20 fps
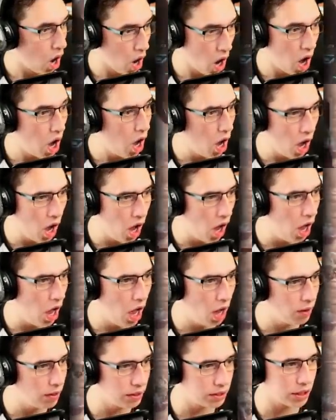
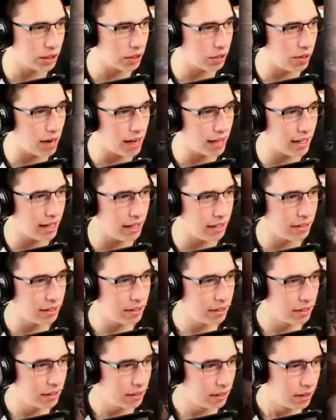Oh, there's a Kraken!
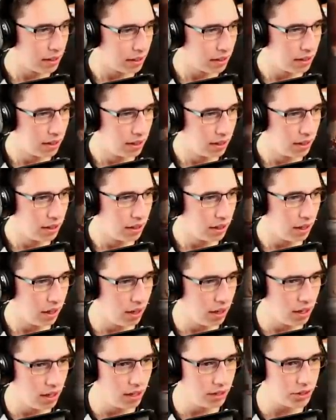
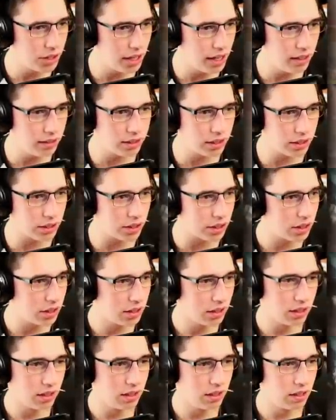Oh, Jesus!
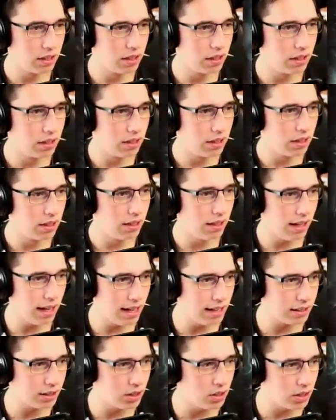
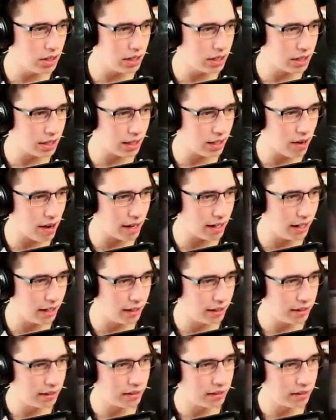Lads, look, it's a Kraken!